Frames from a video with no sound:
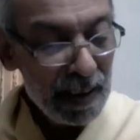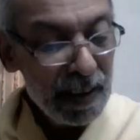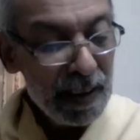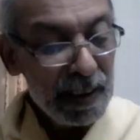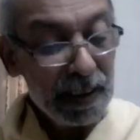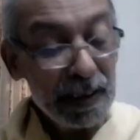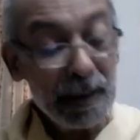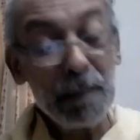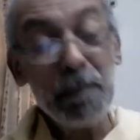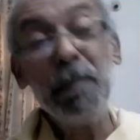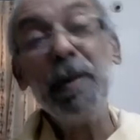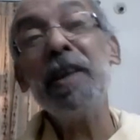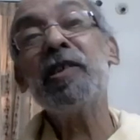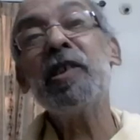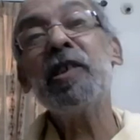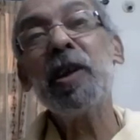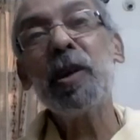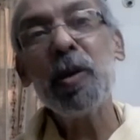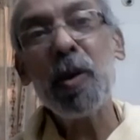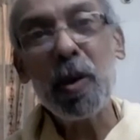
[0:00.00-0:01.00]
The
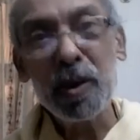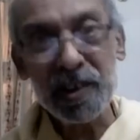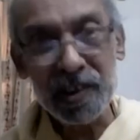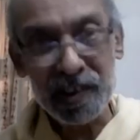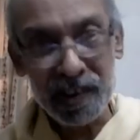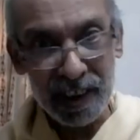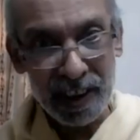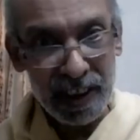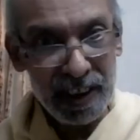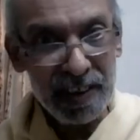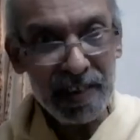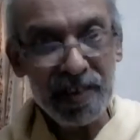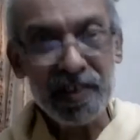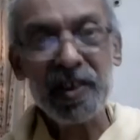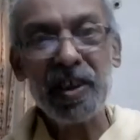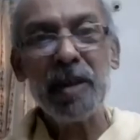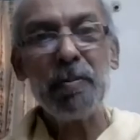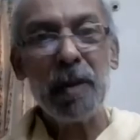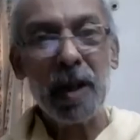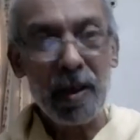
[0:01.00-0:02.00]
blessed Lord said,
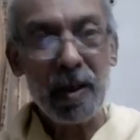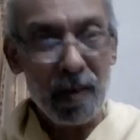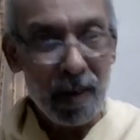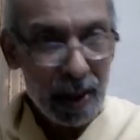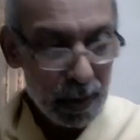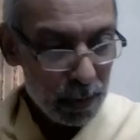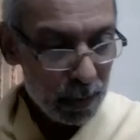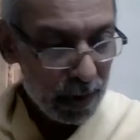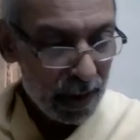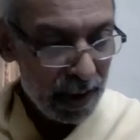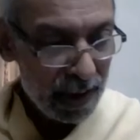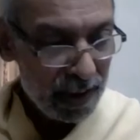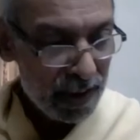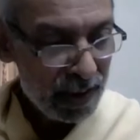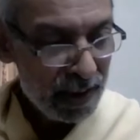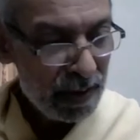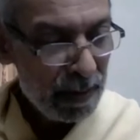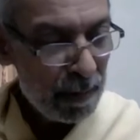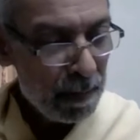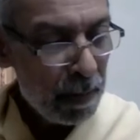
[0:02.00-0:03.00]
Sri Bhagavan
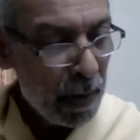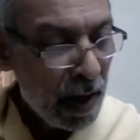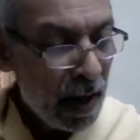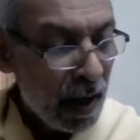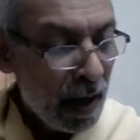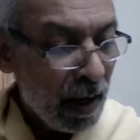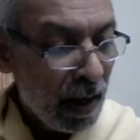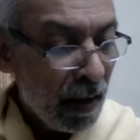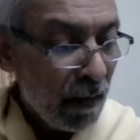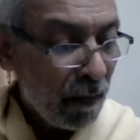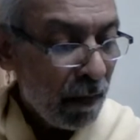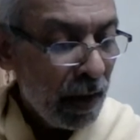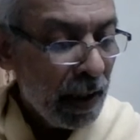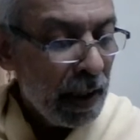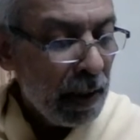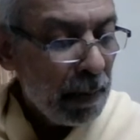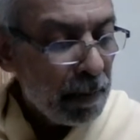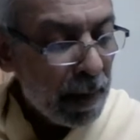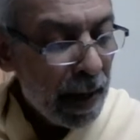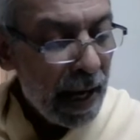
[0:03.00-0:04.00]
Vacha, when
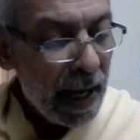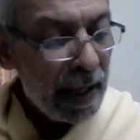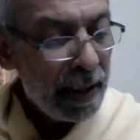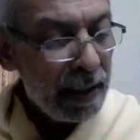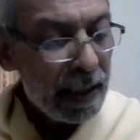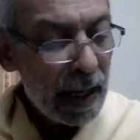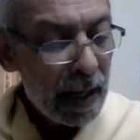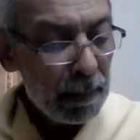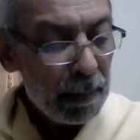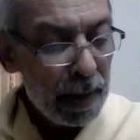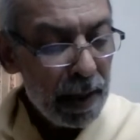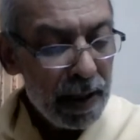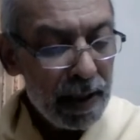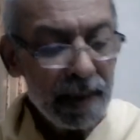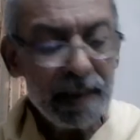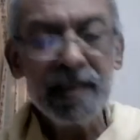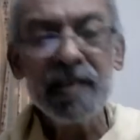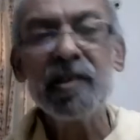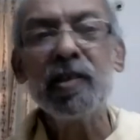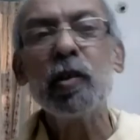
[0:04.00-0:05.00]
a man
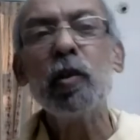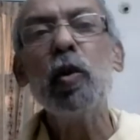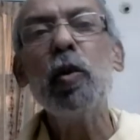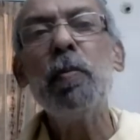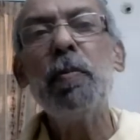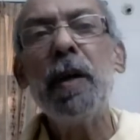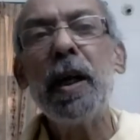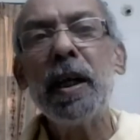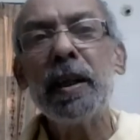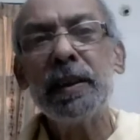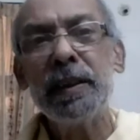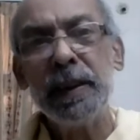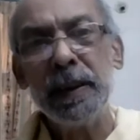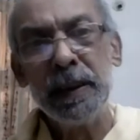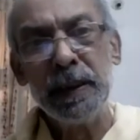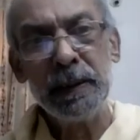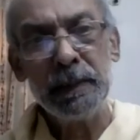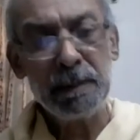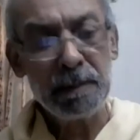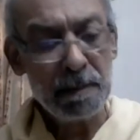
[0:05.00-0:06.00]
abandons, O
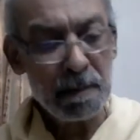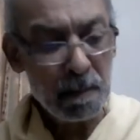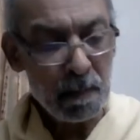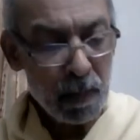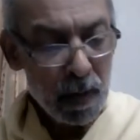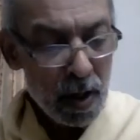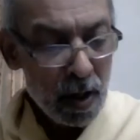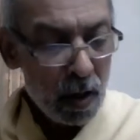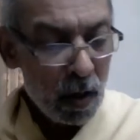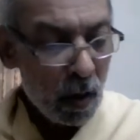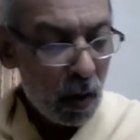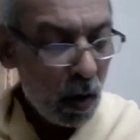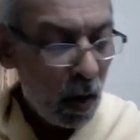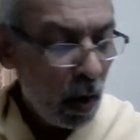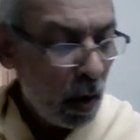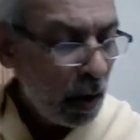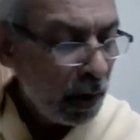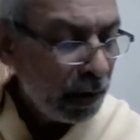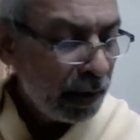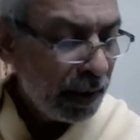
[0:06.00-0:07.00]
Partha,
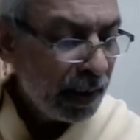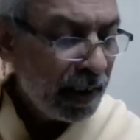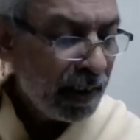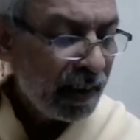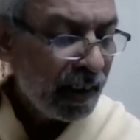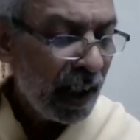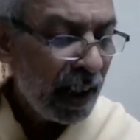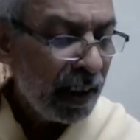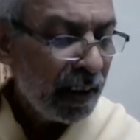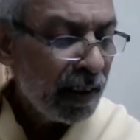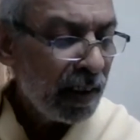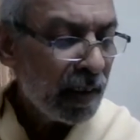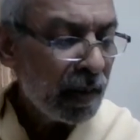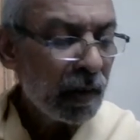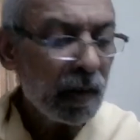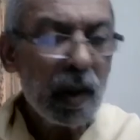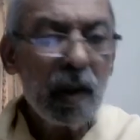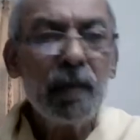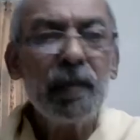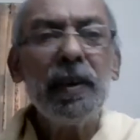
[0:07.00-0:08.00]
all the desires
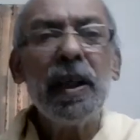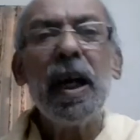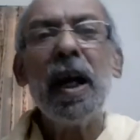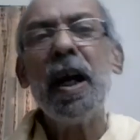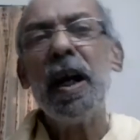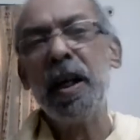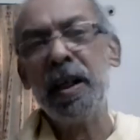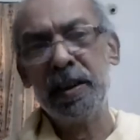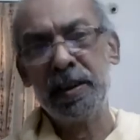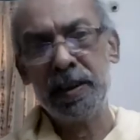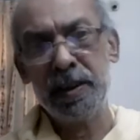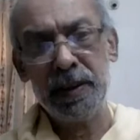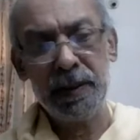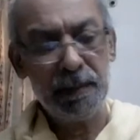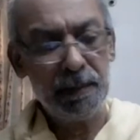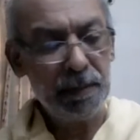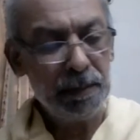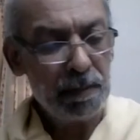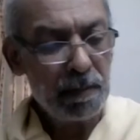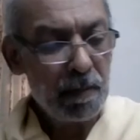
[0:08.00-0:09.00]
of the heart,
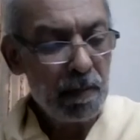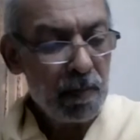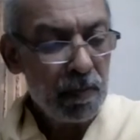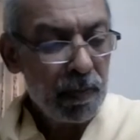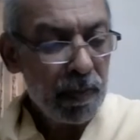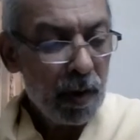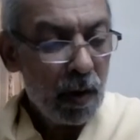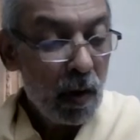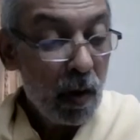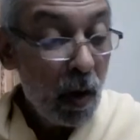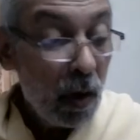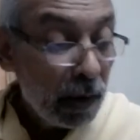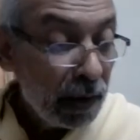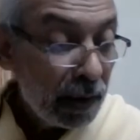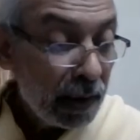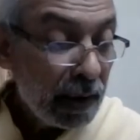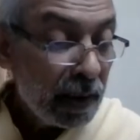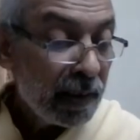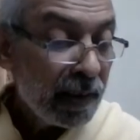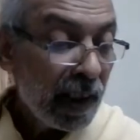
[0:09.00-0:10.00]
all the
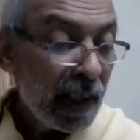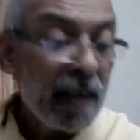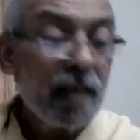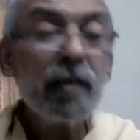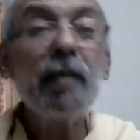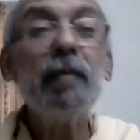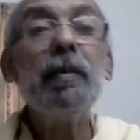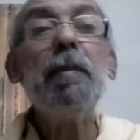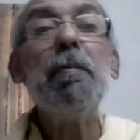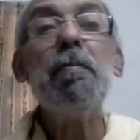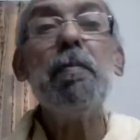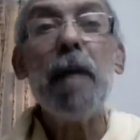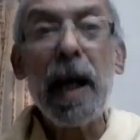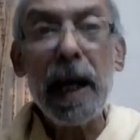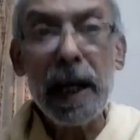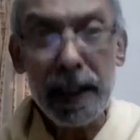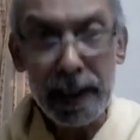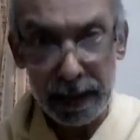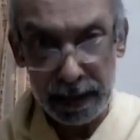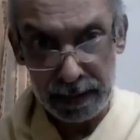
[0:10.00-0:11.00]
desires of the
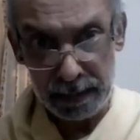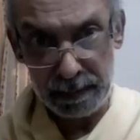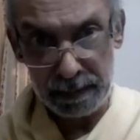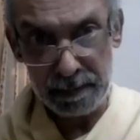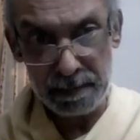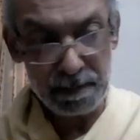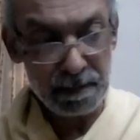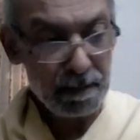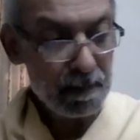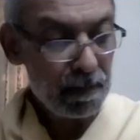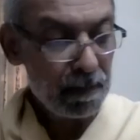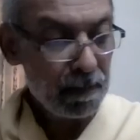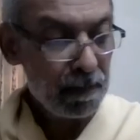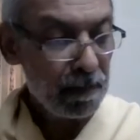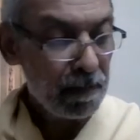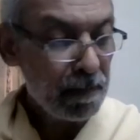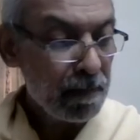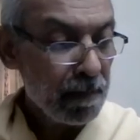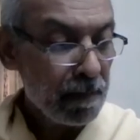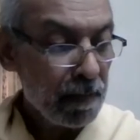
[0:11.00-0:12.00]
mind,
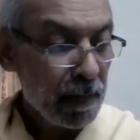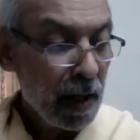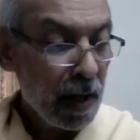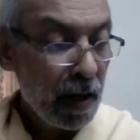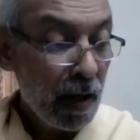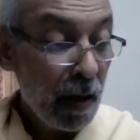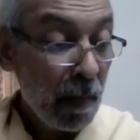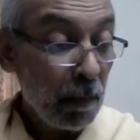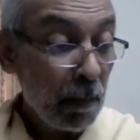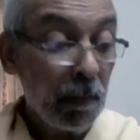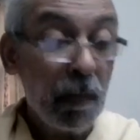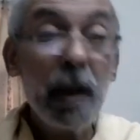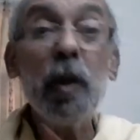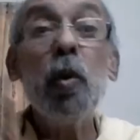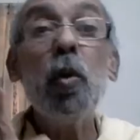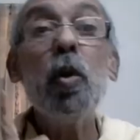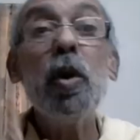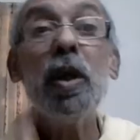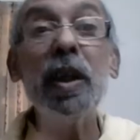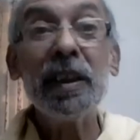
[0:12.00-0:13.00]
mano hmm,
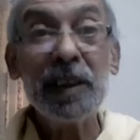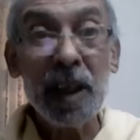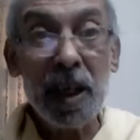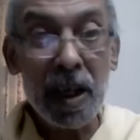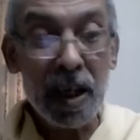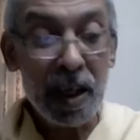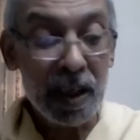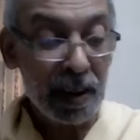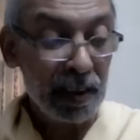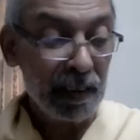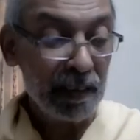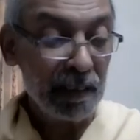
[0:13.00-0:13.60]
manogatan,